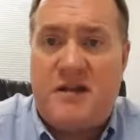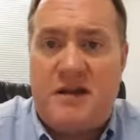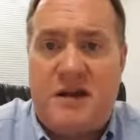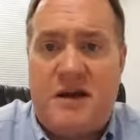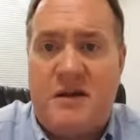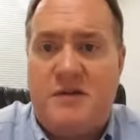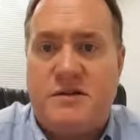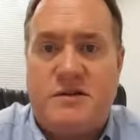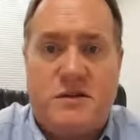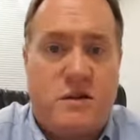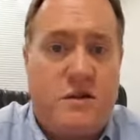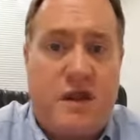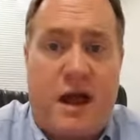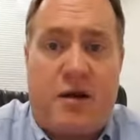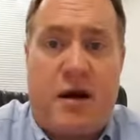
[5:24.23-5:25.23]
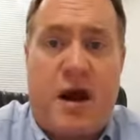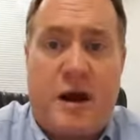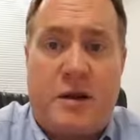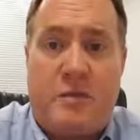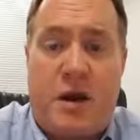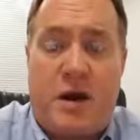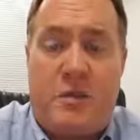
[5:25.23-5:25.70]
The
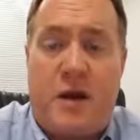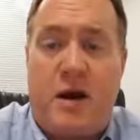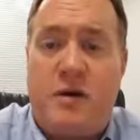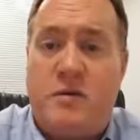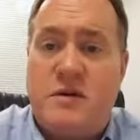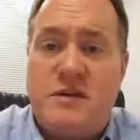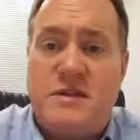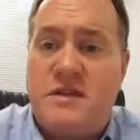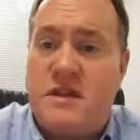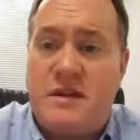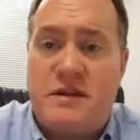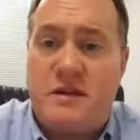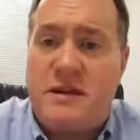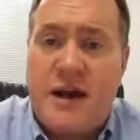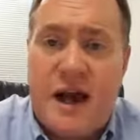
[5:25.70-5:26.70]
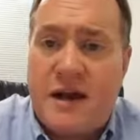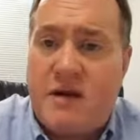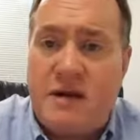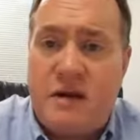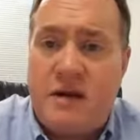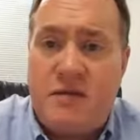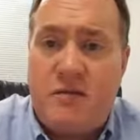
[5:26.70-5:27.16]
ironic part about it was the doctor
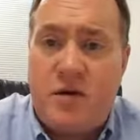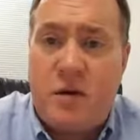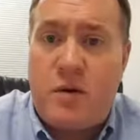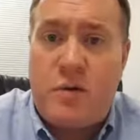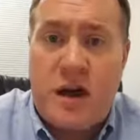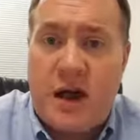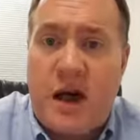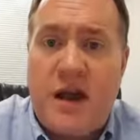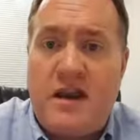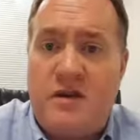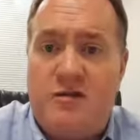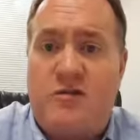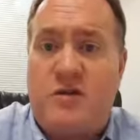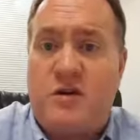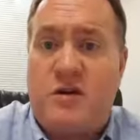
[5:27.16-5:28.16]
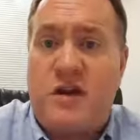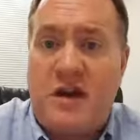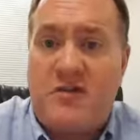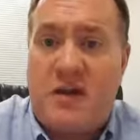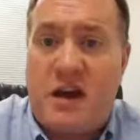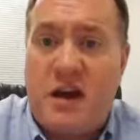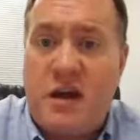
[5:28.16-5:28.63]
didn't even know what my guy did for a
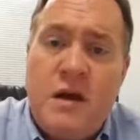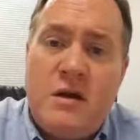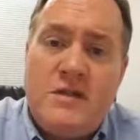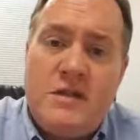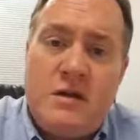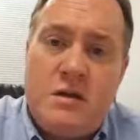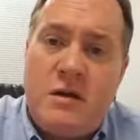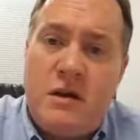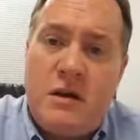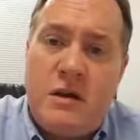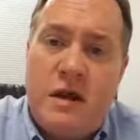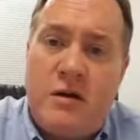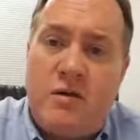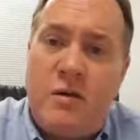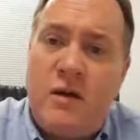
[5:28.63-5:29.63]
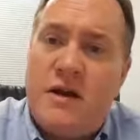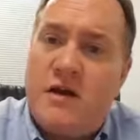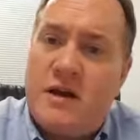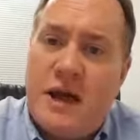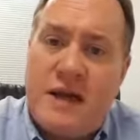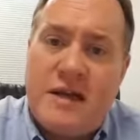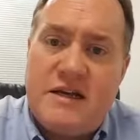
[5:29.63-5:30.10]
living. So, when you're
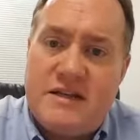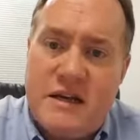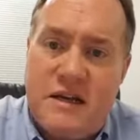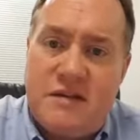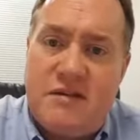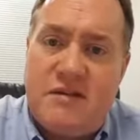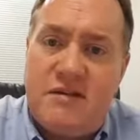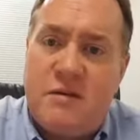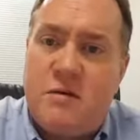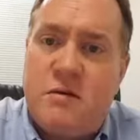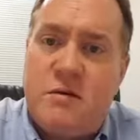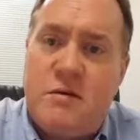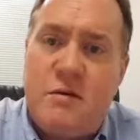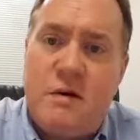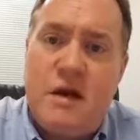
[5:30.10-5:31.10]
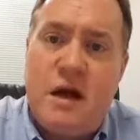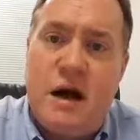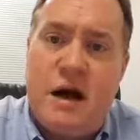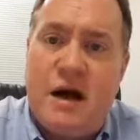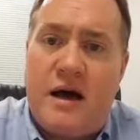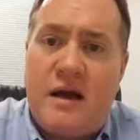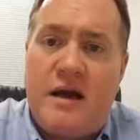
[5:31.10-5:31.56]
getting sent to
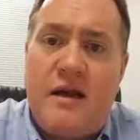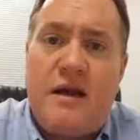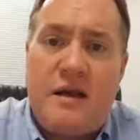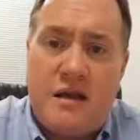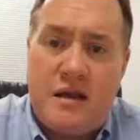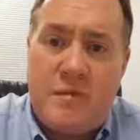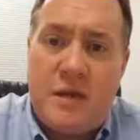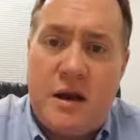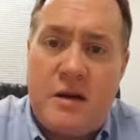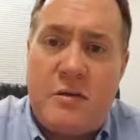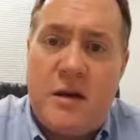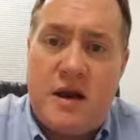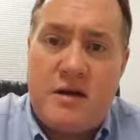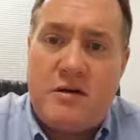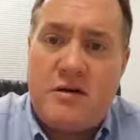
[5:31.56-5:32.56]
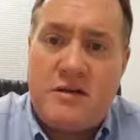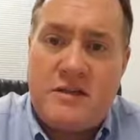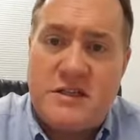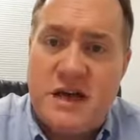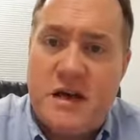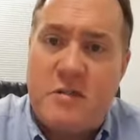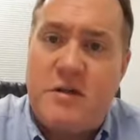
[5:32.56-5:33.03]
an independent medical
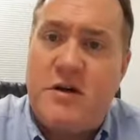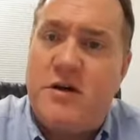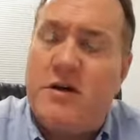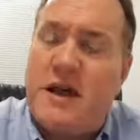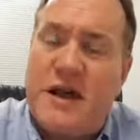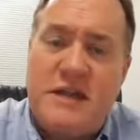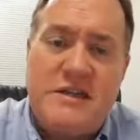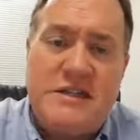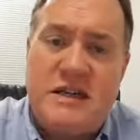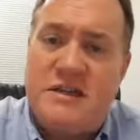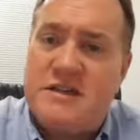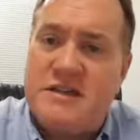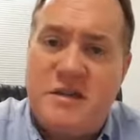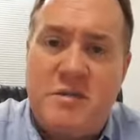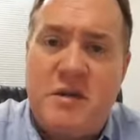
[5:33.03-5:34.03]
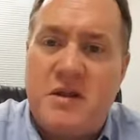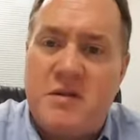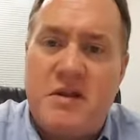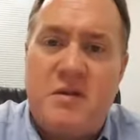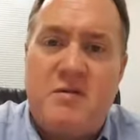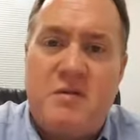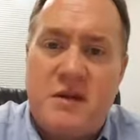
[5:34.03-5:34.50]
exam, you're getting sent to something
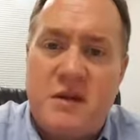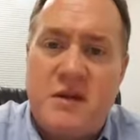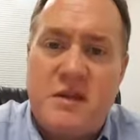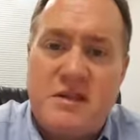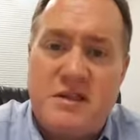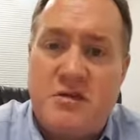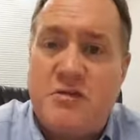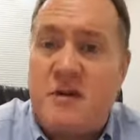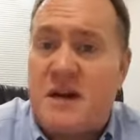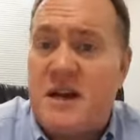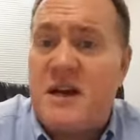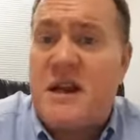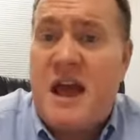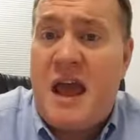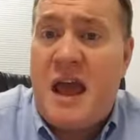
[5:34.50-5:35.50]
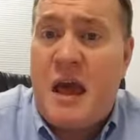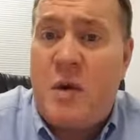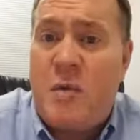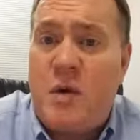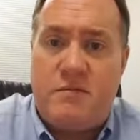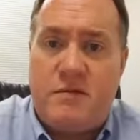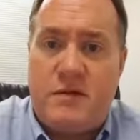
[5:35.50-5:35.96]
that really is a rigged
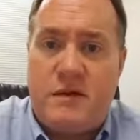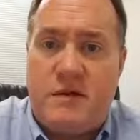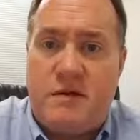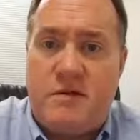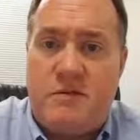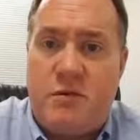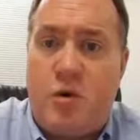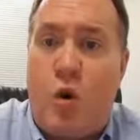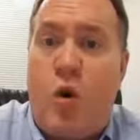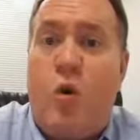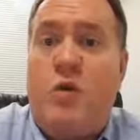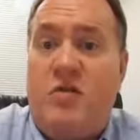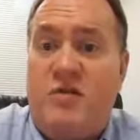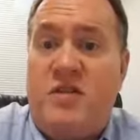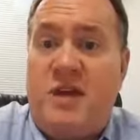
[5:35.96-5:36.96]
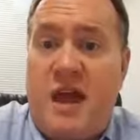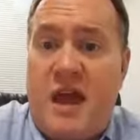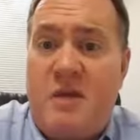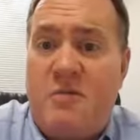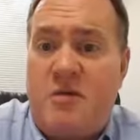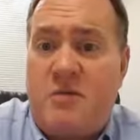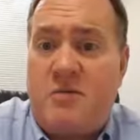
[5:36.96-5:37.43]
game. The goal of the
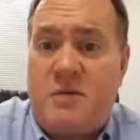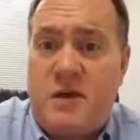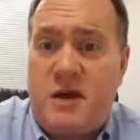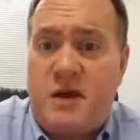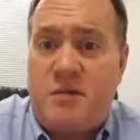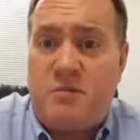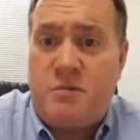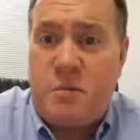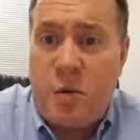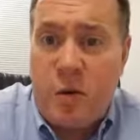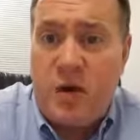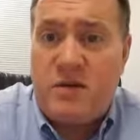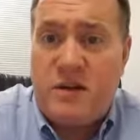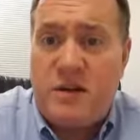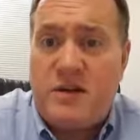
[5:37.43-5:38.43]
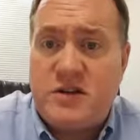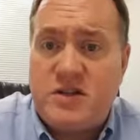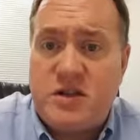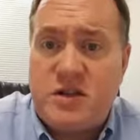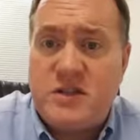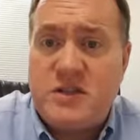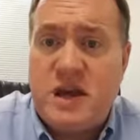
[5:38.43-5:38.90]
game from the point of the
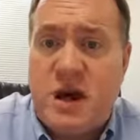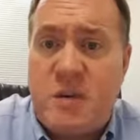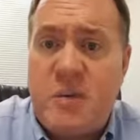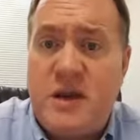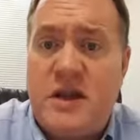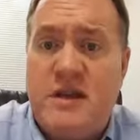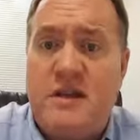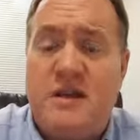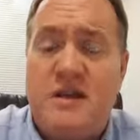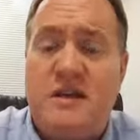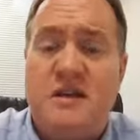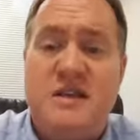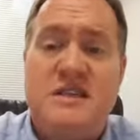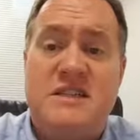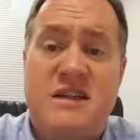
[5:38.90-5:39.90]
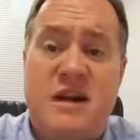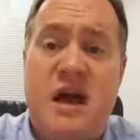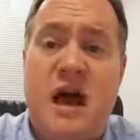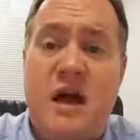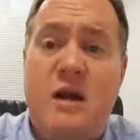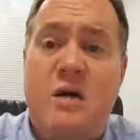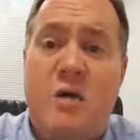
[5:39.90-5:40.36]
insurance company is to
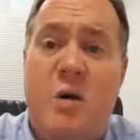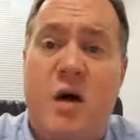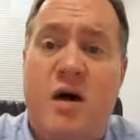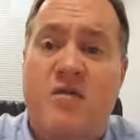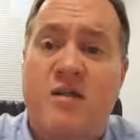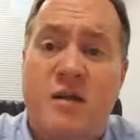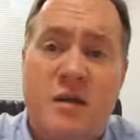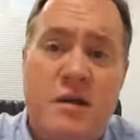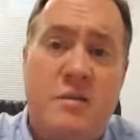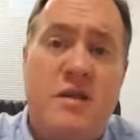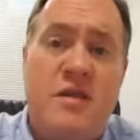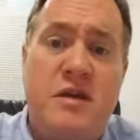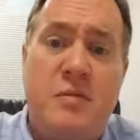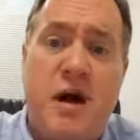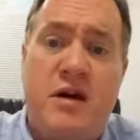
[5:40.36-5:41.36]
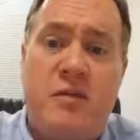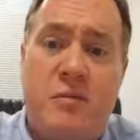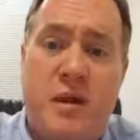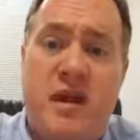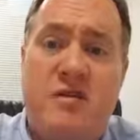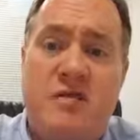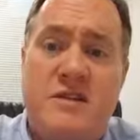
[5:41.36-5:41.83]
cut you off, to limit the amount of
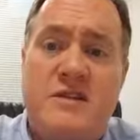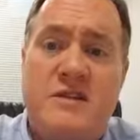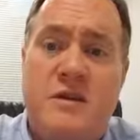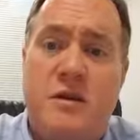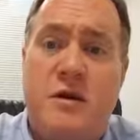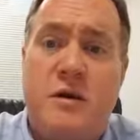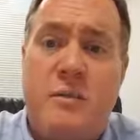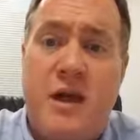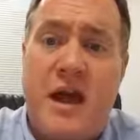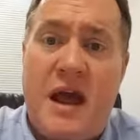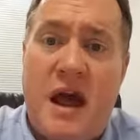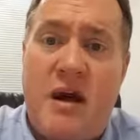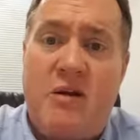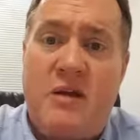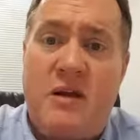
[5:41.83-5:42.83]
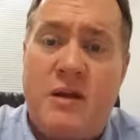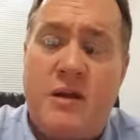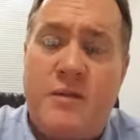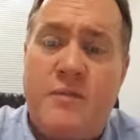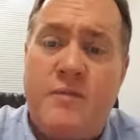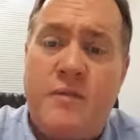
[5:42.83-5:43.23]
benefits they're going to pay out to you.